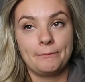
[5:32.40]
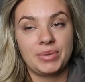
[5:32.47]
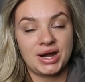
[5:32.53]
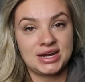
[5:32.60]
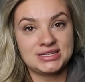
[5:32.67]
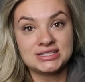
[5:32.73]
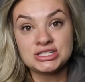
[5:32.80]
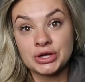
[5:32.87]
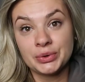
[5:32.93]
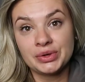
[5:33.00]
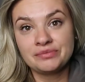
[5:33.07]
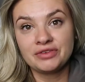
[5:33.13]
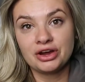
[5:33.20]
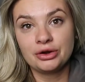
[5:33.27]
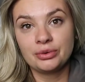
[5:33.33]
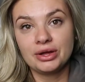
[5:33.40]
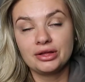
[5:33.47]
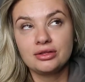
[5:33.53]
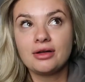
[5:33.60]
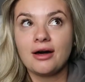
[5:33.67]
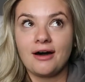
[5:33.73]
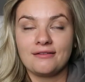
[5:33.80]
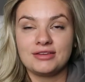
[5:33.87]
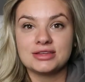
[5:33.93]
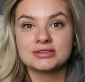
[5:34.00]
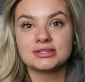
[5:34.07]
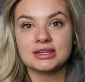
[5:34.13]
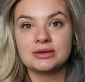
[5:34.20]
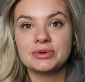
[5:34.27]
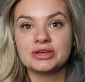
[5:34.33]
but I didn't know him very well,
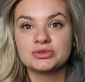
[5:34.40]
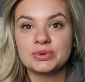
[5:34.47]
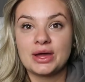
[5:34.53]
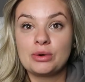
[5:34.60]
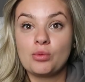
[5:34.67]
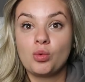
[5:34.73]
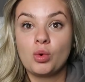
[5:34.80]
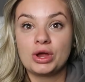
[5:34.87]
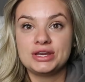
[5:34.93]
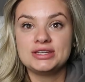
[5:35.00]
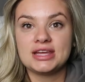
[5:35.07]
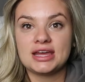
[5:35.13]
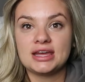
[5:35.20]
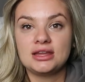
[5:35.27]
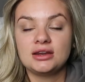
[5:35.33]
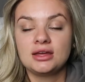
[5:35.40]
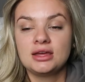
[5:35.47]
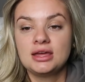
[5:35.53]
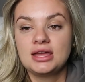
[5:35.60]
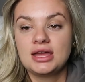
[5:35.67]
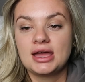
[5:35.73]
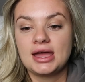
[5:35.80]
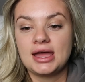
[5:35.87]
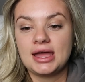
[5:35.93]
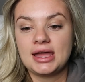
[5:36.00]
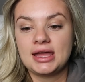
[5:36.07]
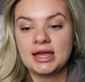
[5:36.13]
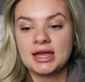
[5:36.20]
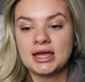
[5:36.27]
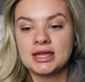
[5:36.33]
obviously, because we had one date.
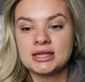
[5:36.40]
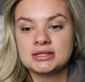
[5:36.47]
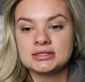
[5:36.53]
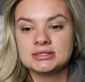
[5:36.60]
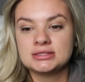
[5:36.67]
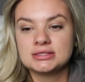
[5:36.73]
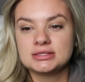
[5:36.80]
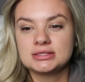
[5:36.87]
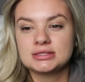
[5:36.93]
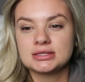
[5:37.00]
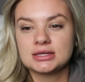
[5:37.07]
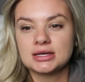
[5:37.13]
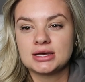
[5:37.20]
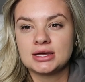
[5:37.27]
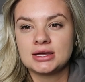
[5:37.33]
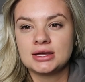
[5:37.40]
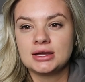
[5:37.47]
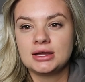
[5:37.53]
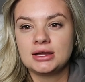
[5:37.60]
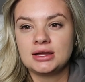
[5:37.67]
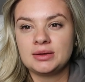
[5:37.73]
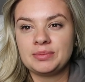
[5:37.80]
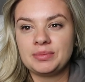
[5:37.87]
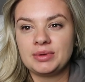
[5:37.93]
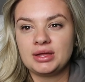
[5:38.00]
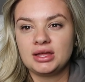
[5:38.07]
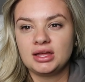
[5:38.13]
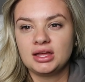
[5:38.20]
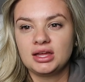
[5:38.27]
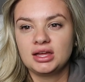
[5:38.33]
And I